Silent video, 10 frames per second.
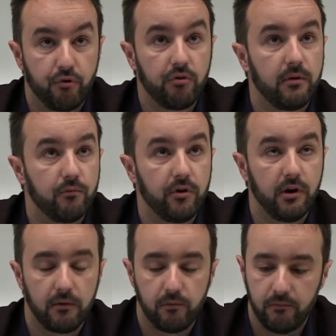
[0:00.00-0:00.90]
program
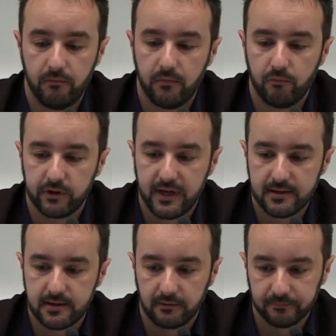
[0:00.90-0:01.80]
we are
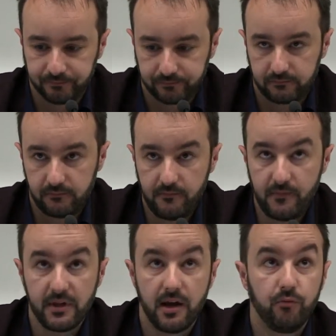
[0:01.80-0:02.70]
broadcasting.
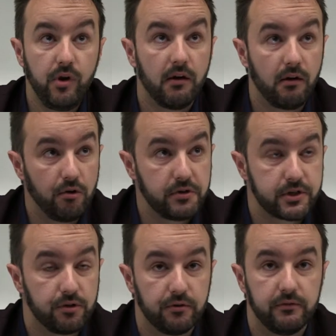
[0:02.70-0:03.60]
And we are
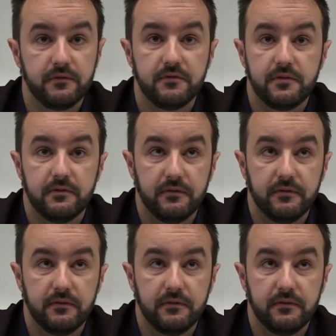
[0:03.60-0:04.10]
also